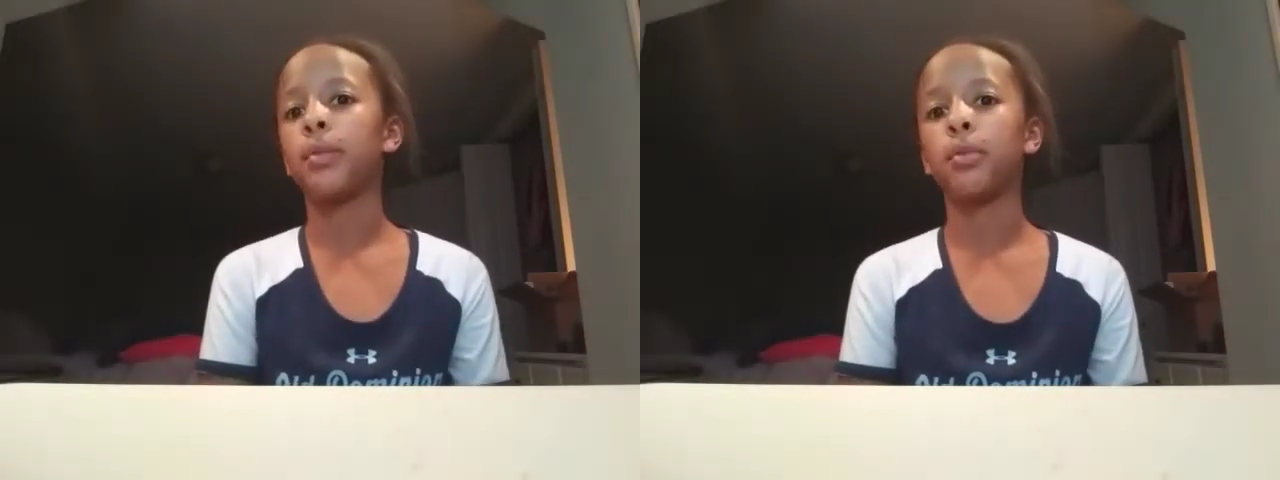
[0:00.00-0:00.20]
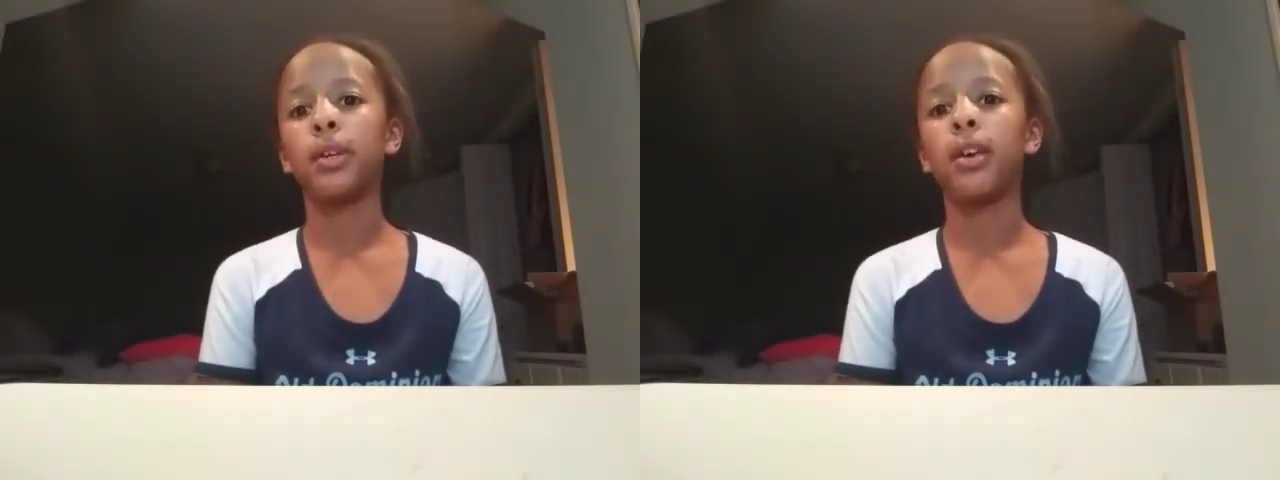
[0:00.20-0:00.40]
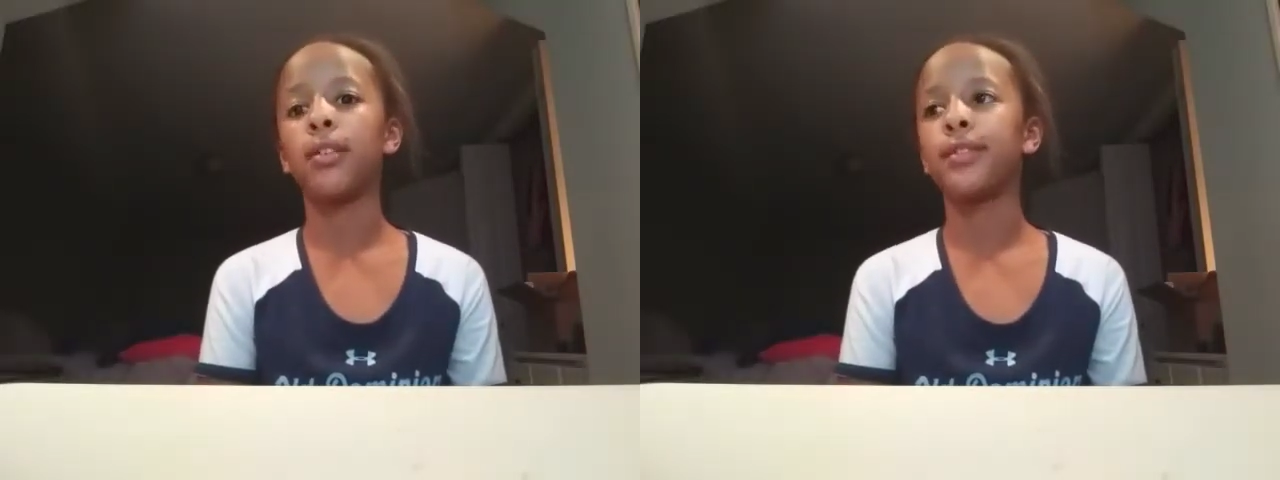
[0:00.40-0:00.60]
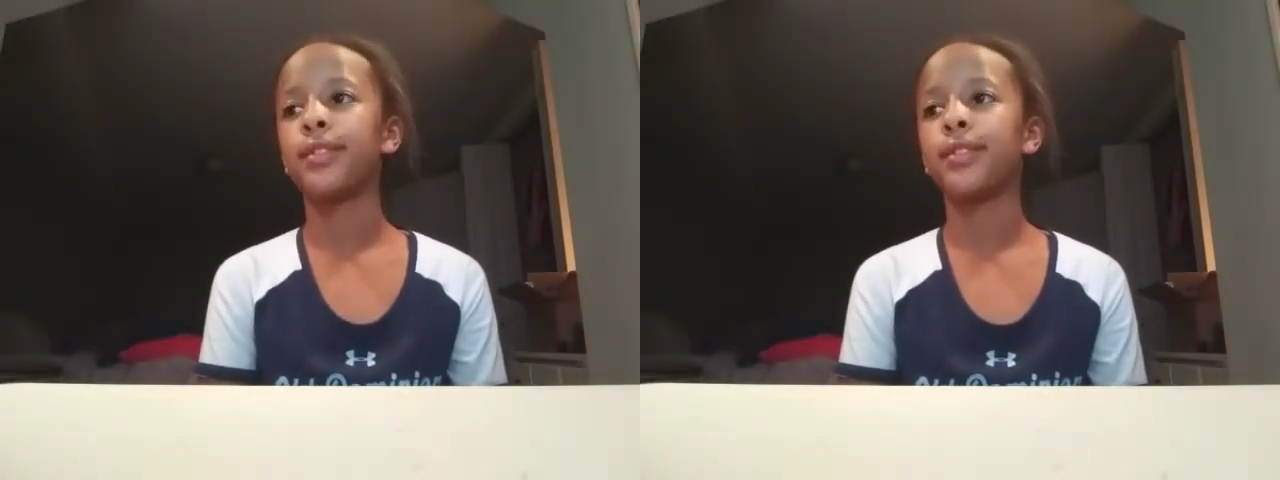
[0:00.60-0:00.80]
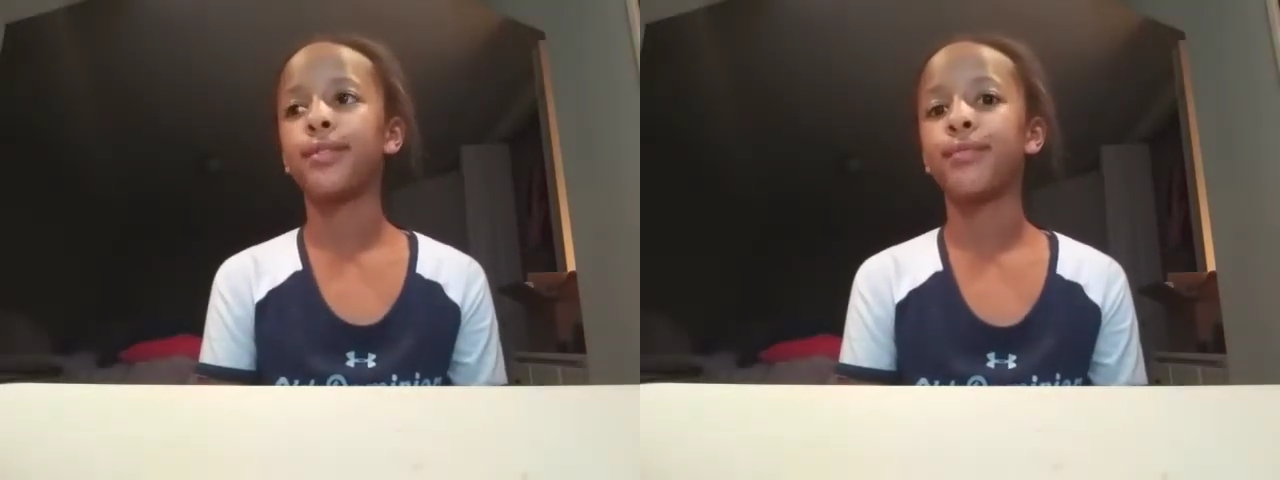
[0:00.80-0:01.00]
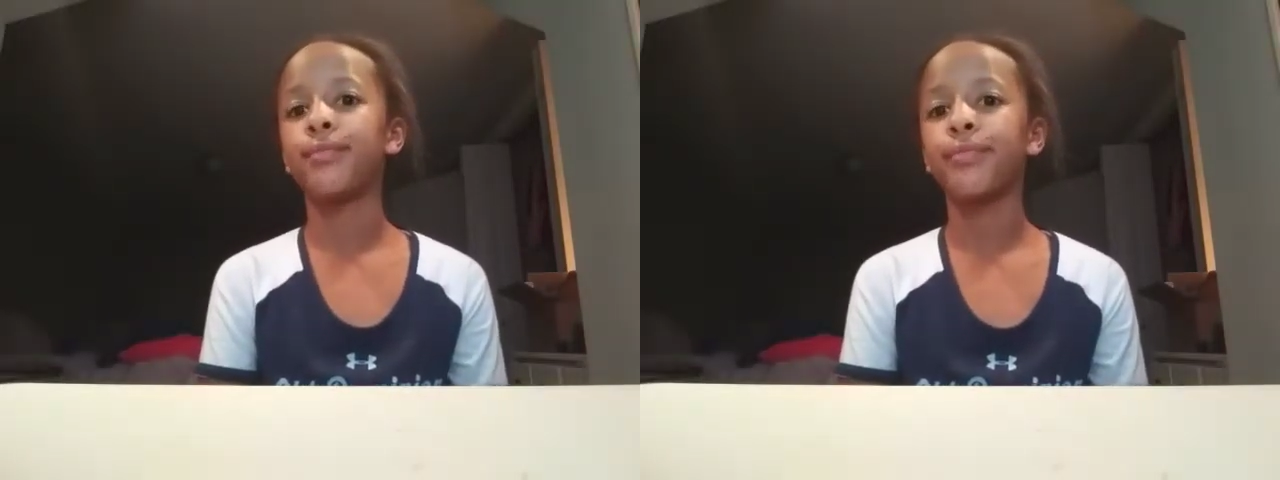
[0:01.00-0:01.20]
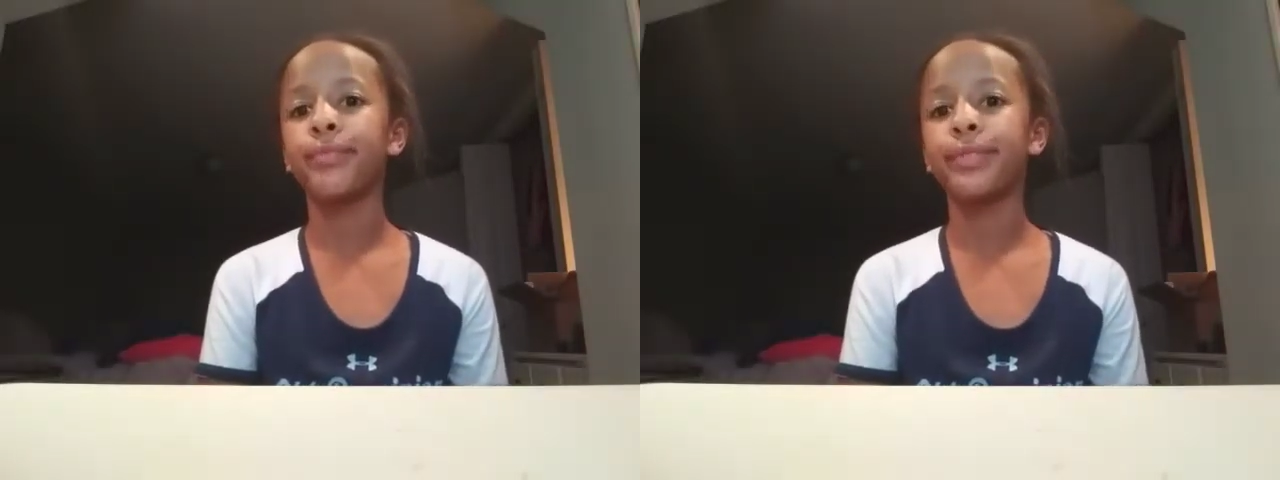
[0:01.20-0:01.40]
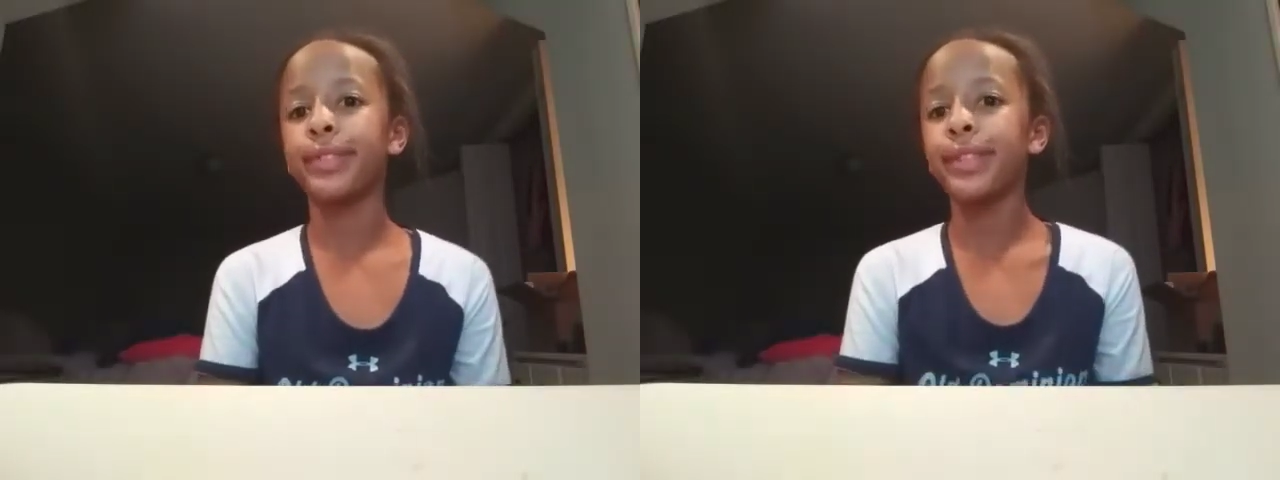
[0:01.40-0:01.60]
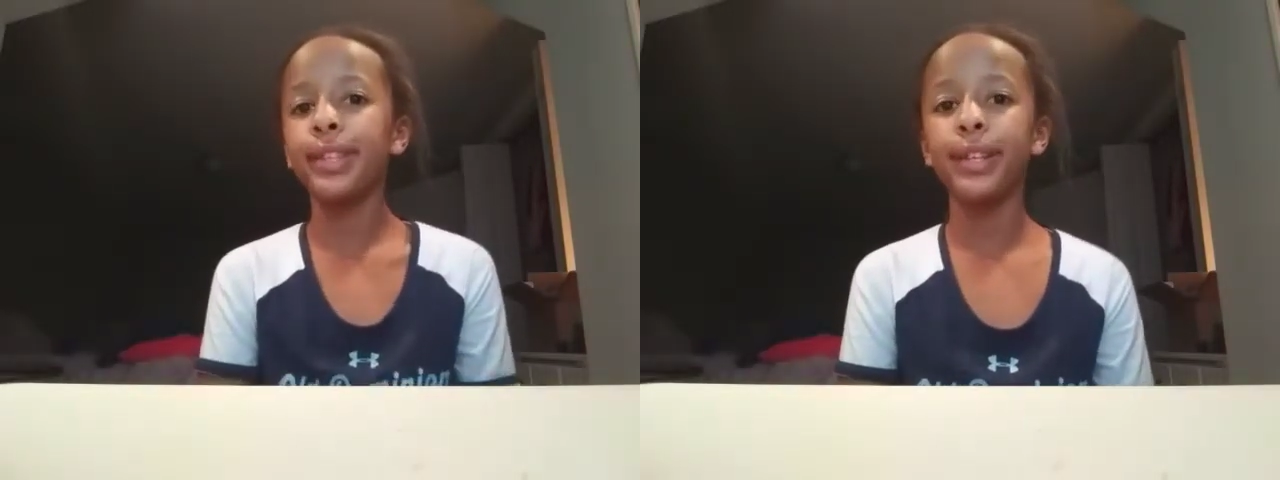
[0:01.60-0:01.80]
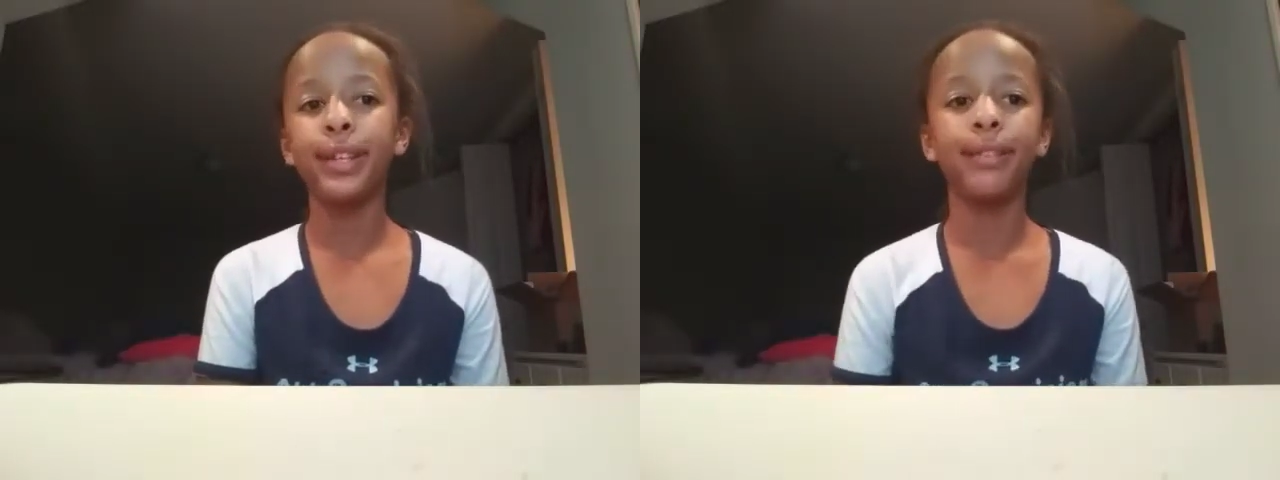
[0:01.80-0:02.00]
on the weekends.
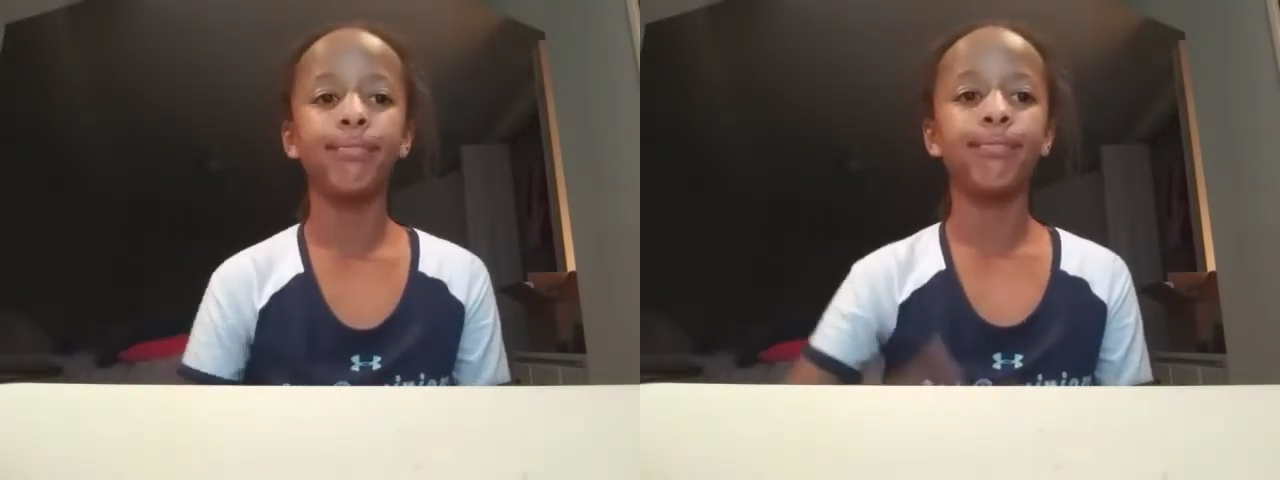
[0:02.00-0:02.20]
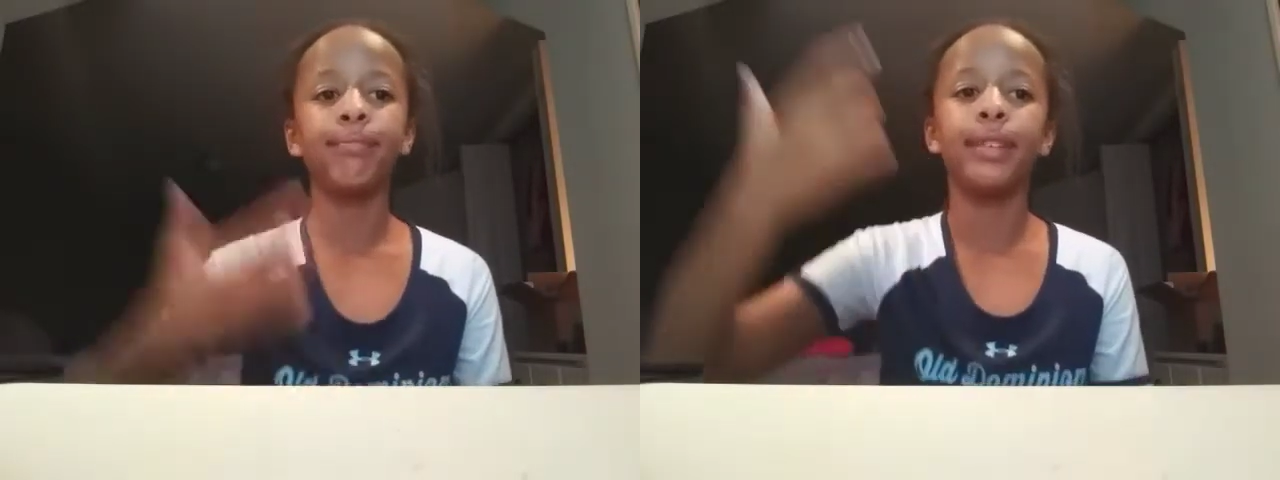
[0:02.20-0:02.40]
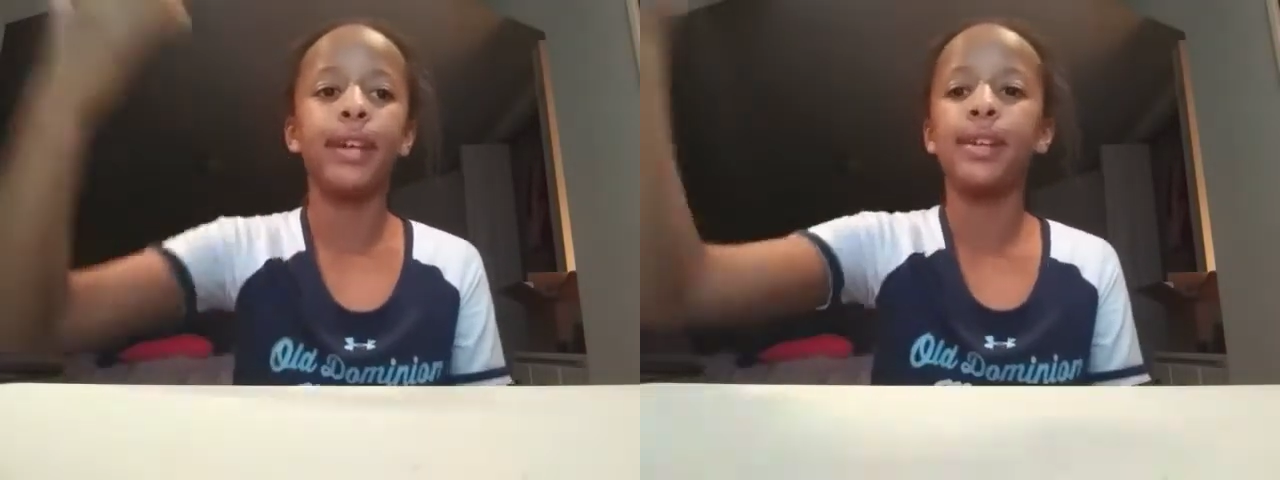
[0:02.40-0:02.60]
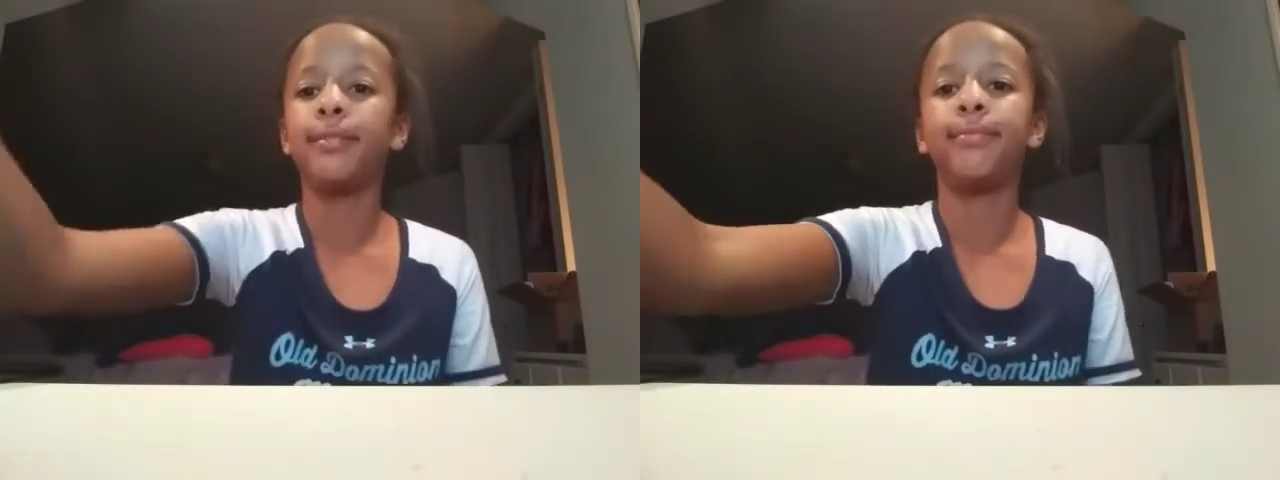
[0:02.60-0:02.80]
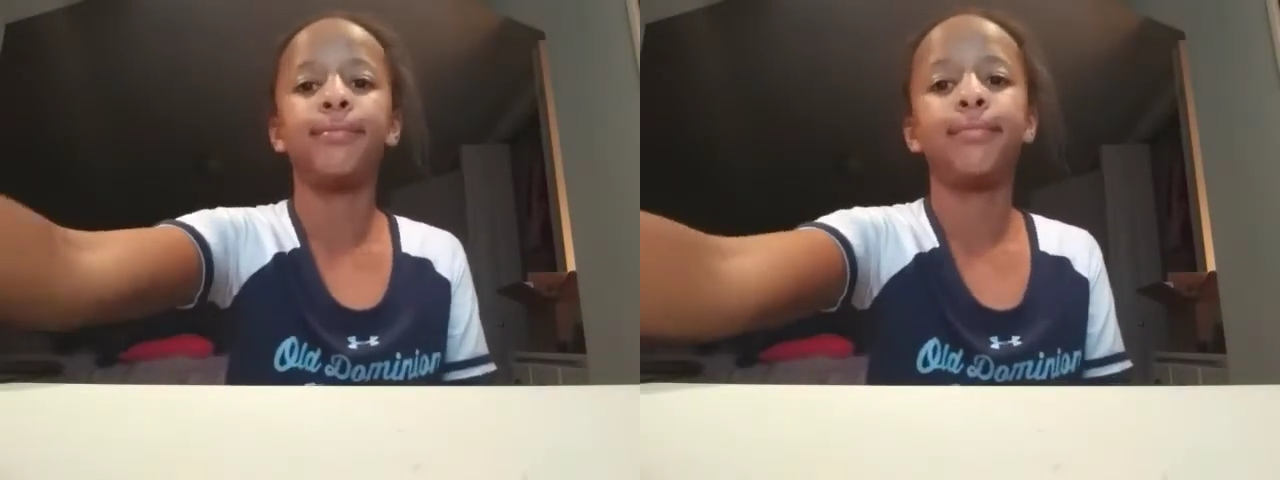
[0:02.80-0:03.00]
And yeah,